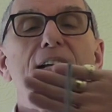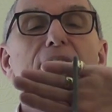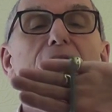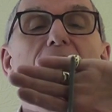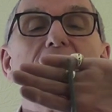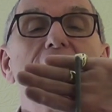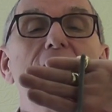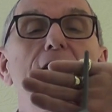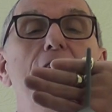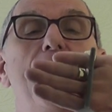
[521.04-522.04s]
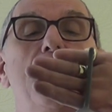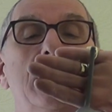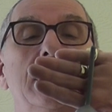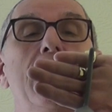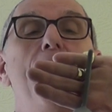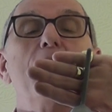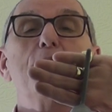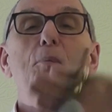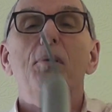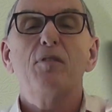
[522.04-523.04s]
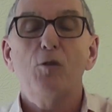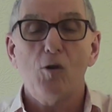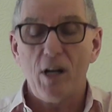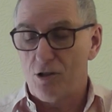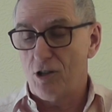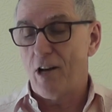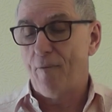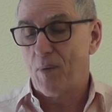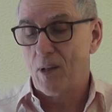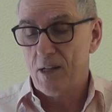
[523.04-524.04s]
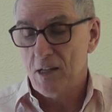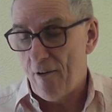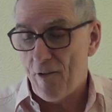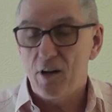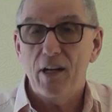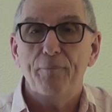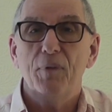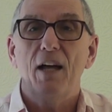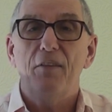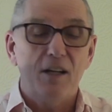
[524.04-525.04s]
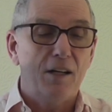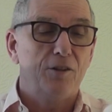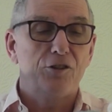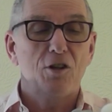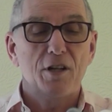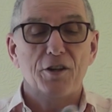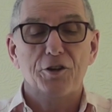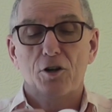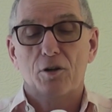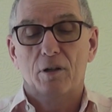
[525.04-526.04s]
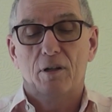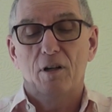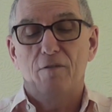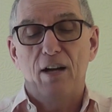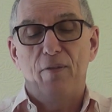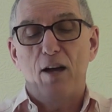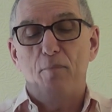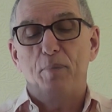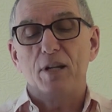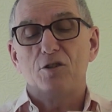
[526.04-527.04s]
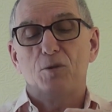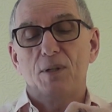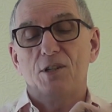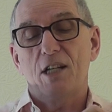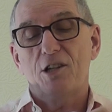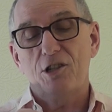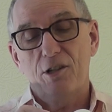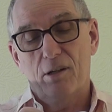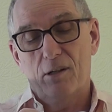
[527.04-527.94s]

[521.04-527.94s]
uninflated. It's probably 4 actually. Alright, and then tie the knot around that pinch twist section.